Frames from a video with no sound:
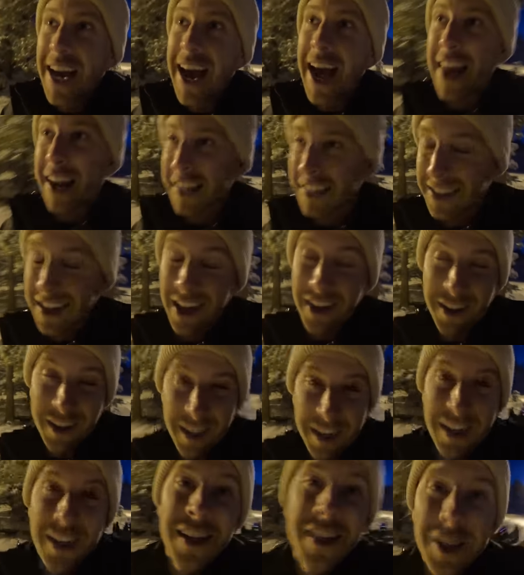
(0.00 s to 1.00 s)
and et
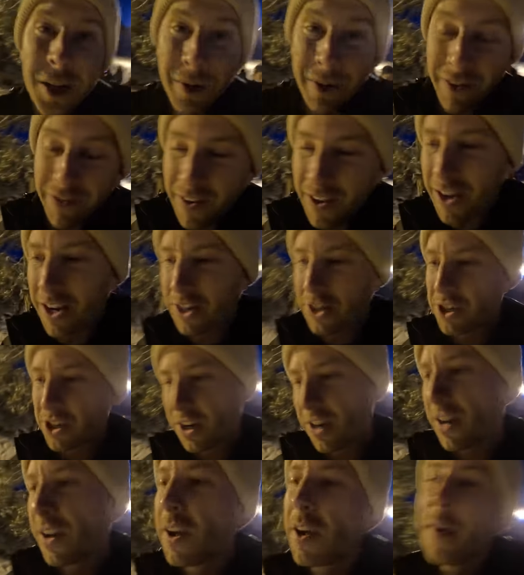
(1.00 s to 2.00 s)
cetera till we
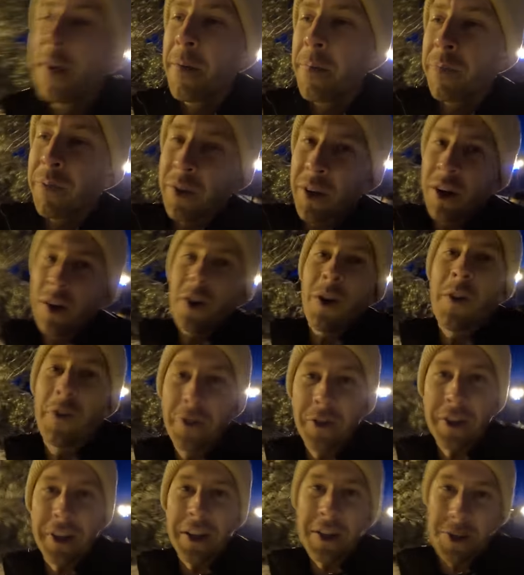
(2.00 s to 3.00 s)
finish.
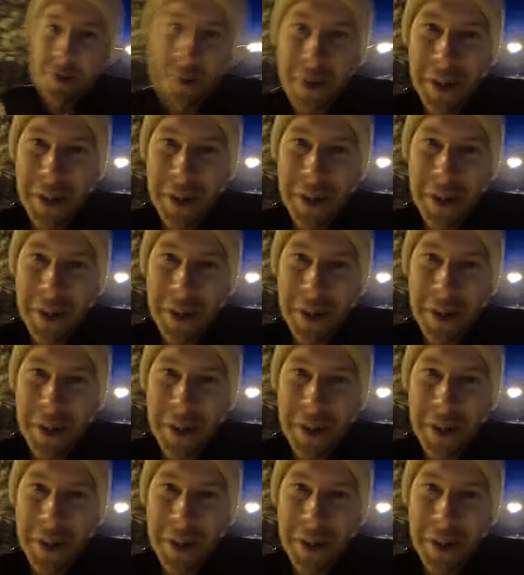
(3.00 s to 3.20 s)
Hopefully this